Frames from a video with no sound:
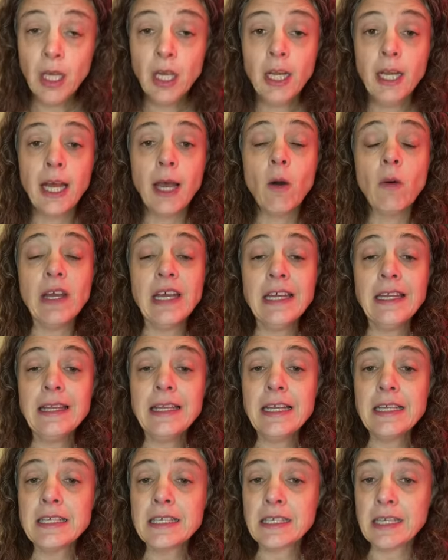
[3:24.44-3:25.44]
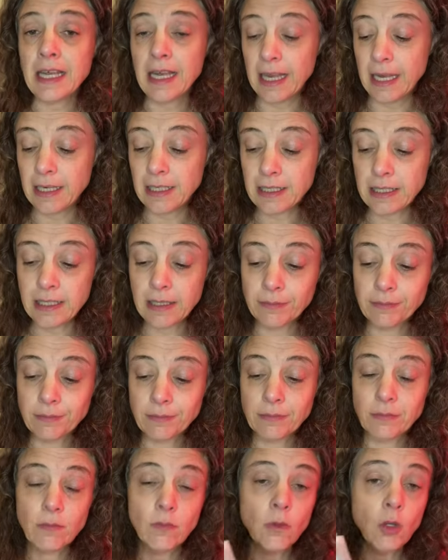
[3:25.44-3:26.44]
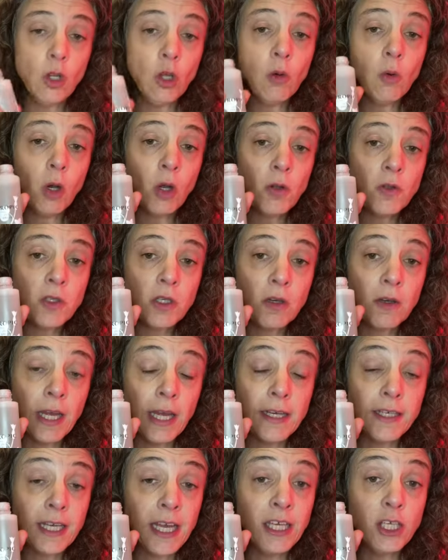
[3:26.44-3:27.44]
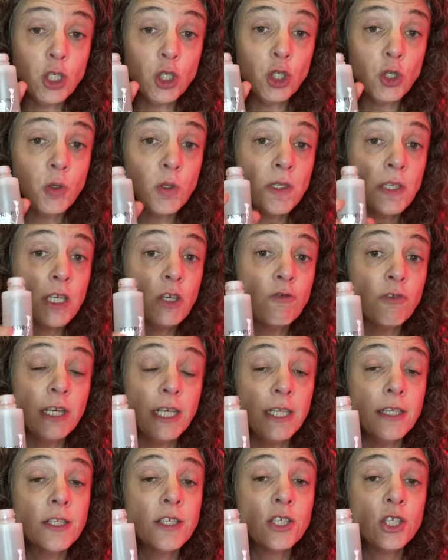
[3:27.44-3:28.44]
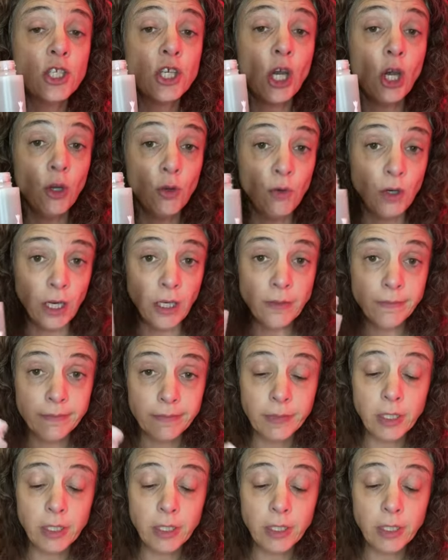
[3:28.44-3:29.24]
Now in this kit you also get a Juicy Greens toner.